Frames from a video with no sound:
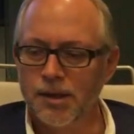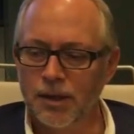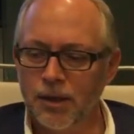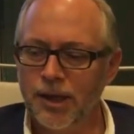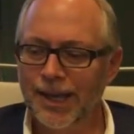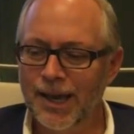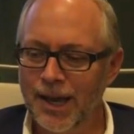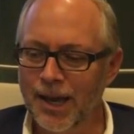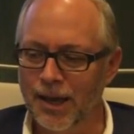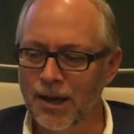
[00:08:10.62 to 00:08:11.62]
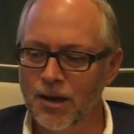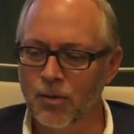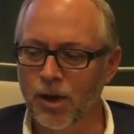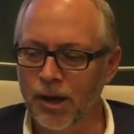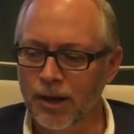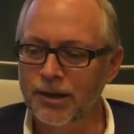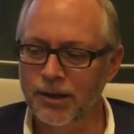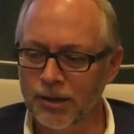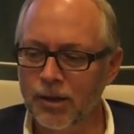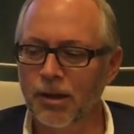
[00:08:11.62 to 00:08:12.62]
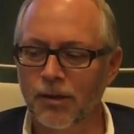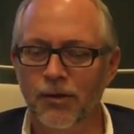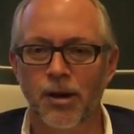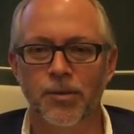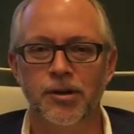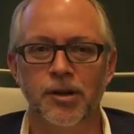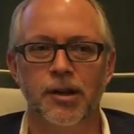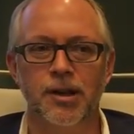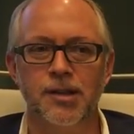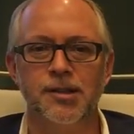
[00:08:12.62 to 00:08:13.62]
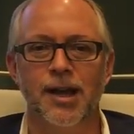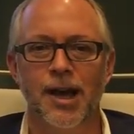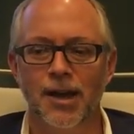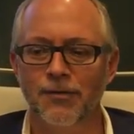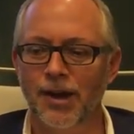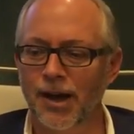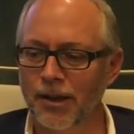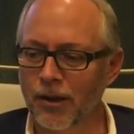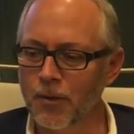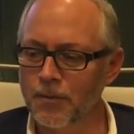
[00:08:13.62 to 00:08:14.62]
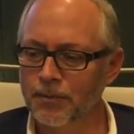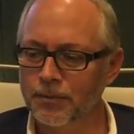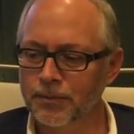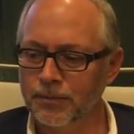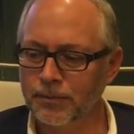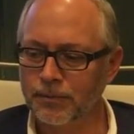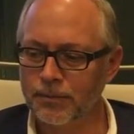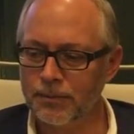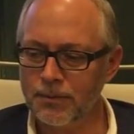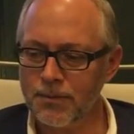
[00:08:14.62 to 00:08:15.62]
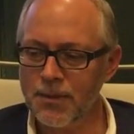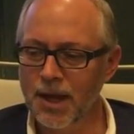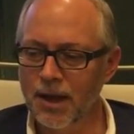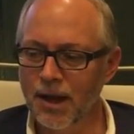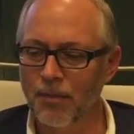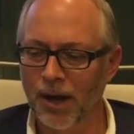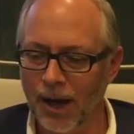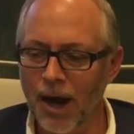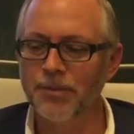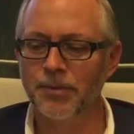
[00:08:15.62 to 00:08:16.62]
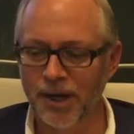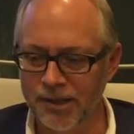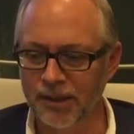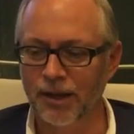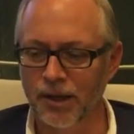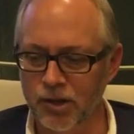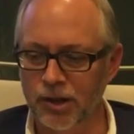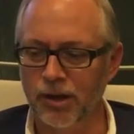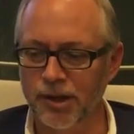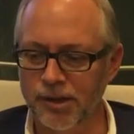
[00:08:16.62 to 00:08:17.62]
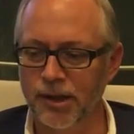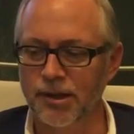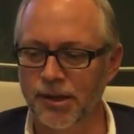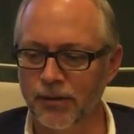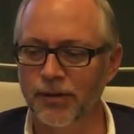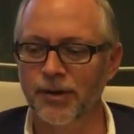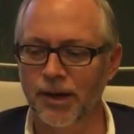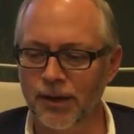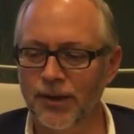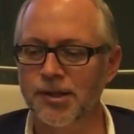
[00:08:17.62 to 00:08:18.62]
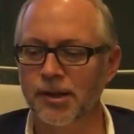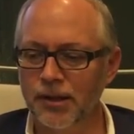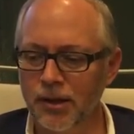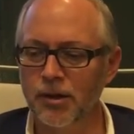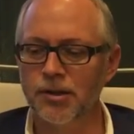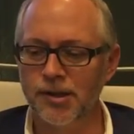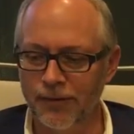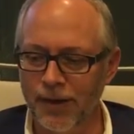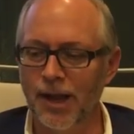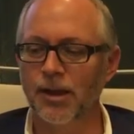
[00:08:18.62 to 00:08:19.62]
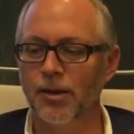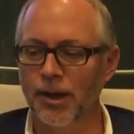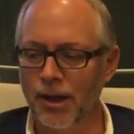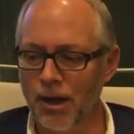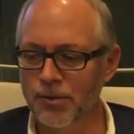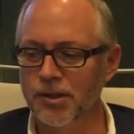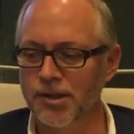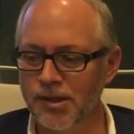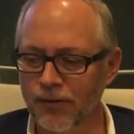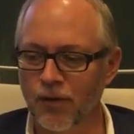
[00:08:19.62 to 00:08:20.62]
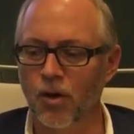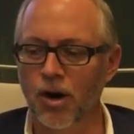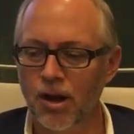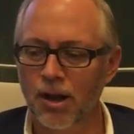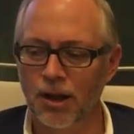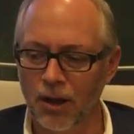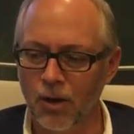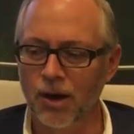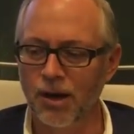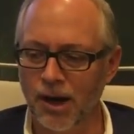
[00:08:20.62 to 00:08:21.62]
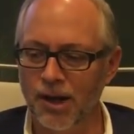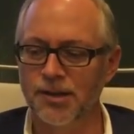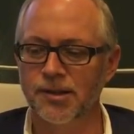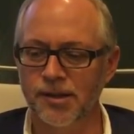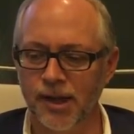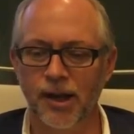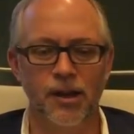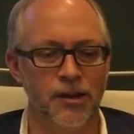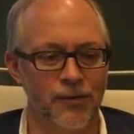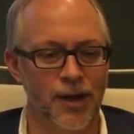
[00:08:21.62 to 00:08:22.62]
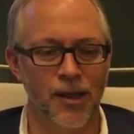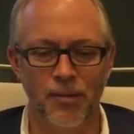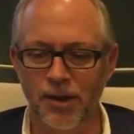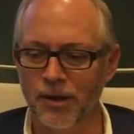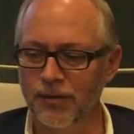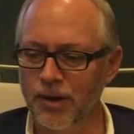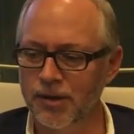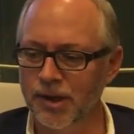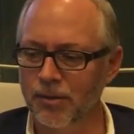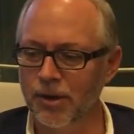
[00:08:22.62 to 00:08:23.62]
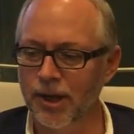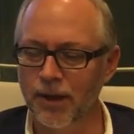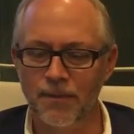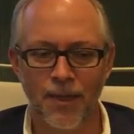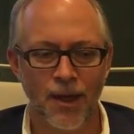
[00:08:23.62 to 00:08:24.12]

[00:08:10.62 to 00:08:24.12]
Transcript: So looking ahead, we're going to continue to look for opportunities to add value uh, by optimizing the engineering studies that we've done. And this includes evaluating options for lower cost scale development of Jose Maria.